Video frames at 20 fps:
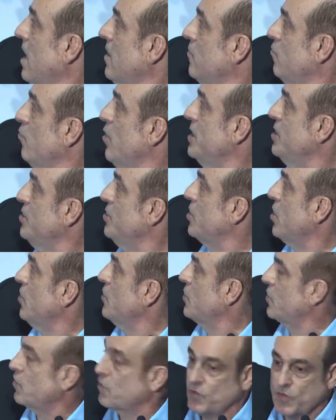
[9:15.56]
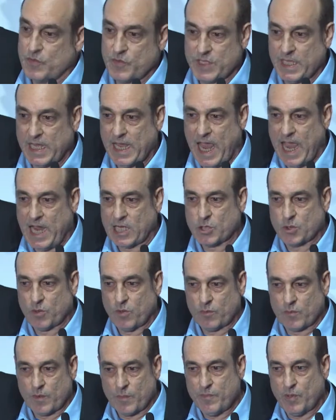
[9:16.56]
when you go through the
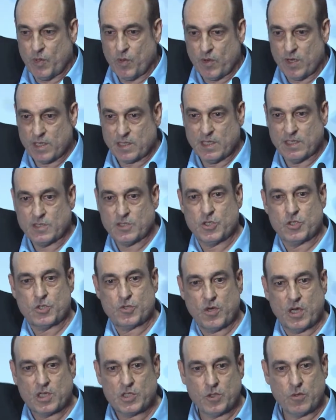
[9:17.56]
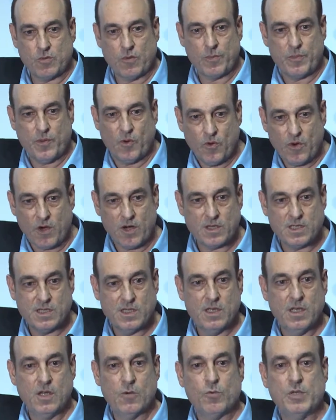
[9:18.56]
actual report, that's a structured report,
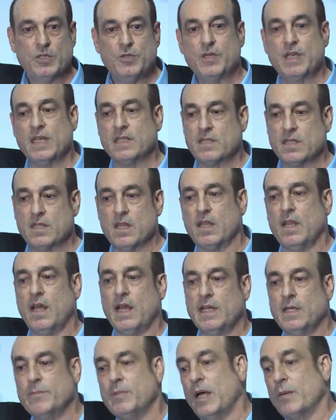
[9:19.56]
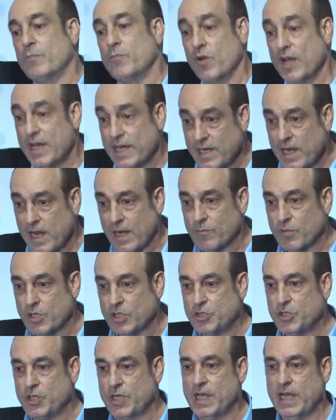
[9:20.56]
when you get to the line about brain
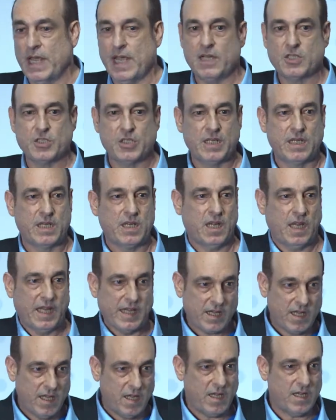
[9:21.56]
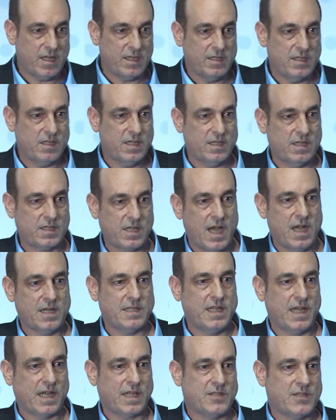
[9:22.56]
hemorrhage, you can actually click on
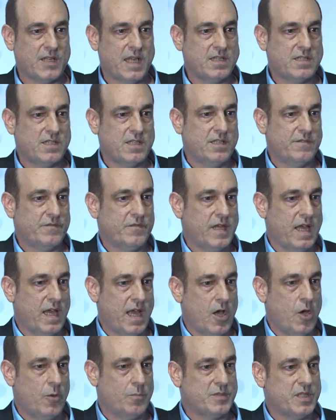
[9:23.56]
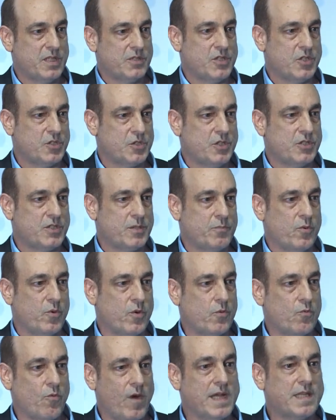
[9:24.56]
context-sensitive help, decision
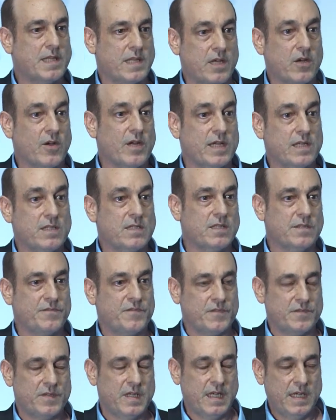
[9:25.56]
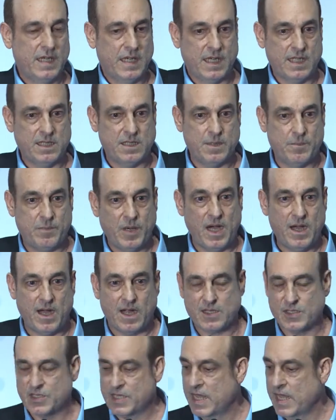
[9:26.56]
support right there in the
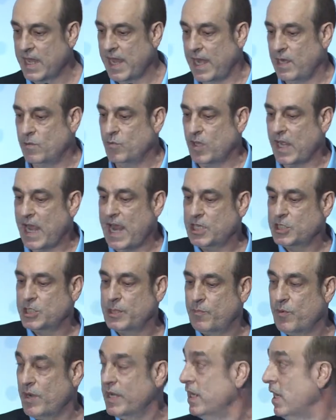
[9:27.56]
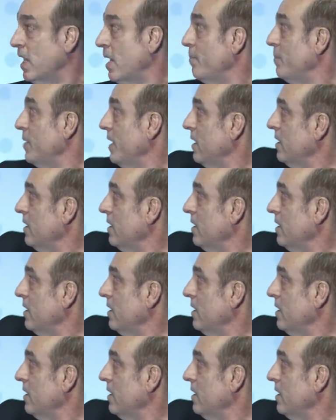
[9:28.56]
box, and it will actually bring up